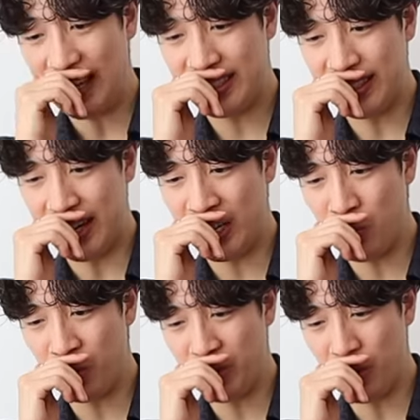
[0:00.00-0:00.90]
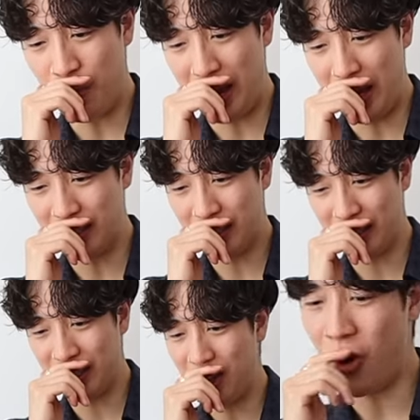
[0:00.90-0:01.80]
Is there anyone in your pants?
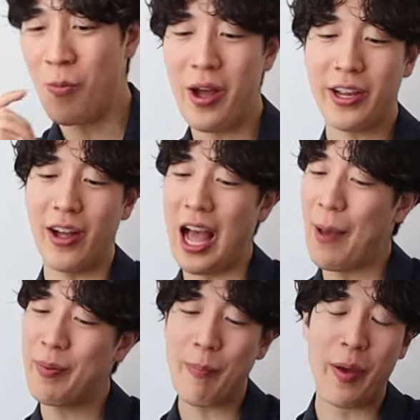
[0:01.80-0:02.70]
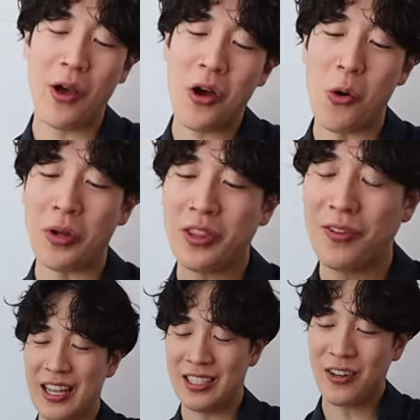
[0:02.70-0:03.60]
Cause oh my god, happy pill. What the?
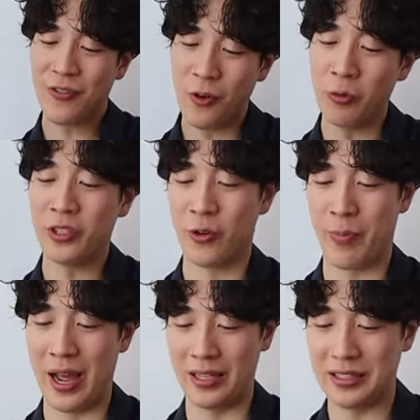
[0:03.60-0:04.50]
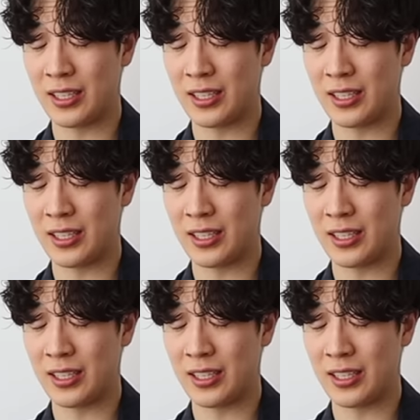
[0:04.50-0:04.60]
is there a phone in your pants?